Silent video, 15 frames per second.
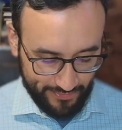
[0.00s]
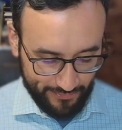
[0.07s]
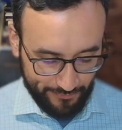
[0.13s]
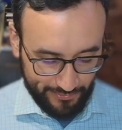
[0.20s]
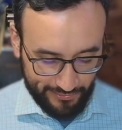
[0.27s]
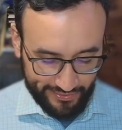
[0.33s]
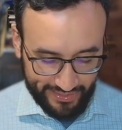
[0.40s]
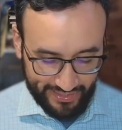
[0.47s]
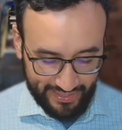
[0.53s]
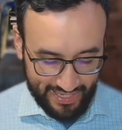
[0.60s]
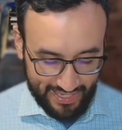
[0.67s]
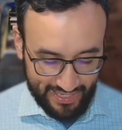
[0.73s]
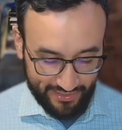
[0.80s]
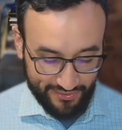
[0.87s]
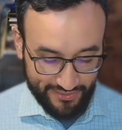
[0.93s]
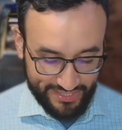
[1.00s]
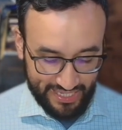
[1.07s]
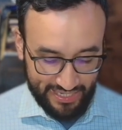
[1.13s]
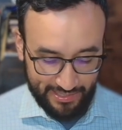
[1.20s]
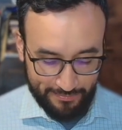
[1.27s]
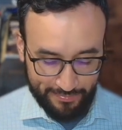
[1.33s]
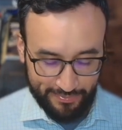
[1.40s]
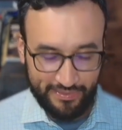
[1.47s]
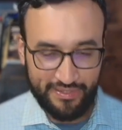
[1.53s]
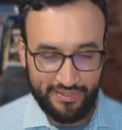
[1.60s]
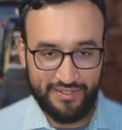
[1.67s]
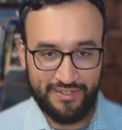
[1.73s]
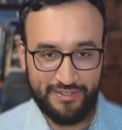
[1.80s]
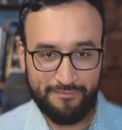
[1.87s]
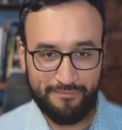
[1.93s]
We're looking at your setup
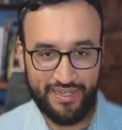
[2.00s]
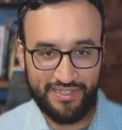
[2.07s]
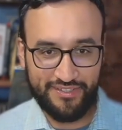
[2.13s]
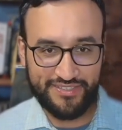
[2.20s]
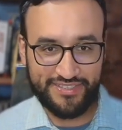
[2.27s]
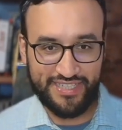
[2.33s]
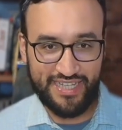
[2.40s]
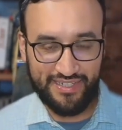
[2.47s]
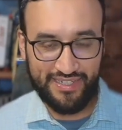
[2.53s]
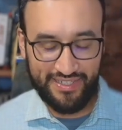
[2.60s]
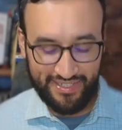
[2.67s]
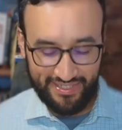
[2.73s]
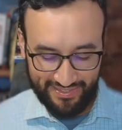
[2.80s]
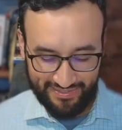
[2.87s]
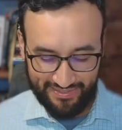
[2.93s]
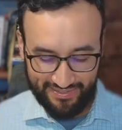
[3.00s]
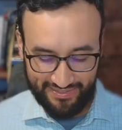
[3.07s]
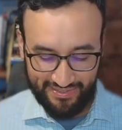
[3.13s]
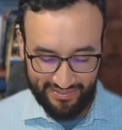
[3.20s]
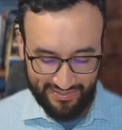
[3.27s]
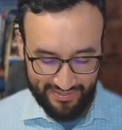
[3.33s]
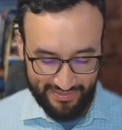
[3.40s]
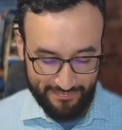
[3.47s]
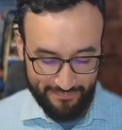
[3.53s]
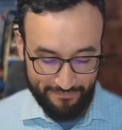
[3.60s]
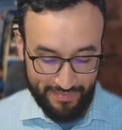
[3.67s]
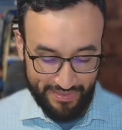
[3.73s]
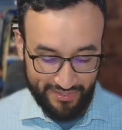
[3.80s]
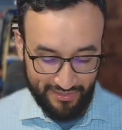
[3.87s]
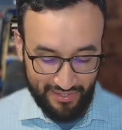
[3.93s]
by understanding the
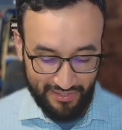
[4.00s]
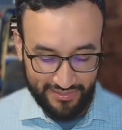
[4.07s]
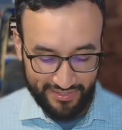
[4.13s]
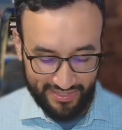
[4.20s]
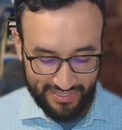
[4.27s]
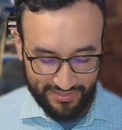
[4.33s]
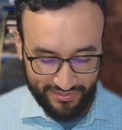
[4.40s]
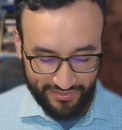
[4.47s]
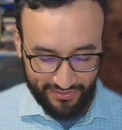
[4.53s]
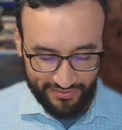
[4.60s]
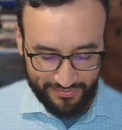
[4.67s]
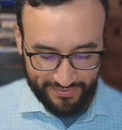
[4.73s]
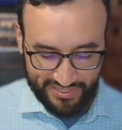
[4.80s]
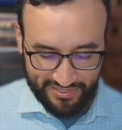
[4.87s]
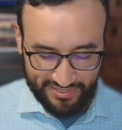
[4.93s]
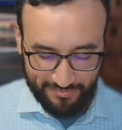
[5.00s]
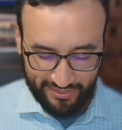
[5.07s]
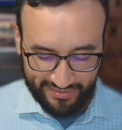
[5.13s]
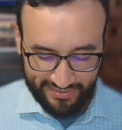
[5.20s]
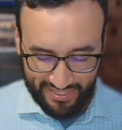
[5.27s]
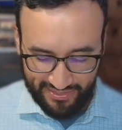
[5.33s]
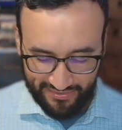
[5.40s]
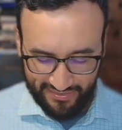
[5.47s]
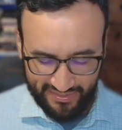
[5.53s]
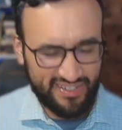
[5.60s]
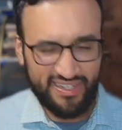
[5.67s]
methodology that's used, which is Markdown.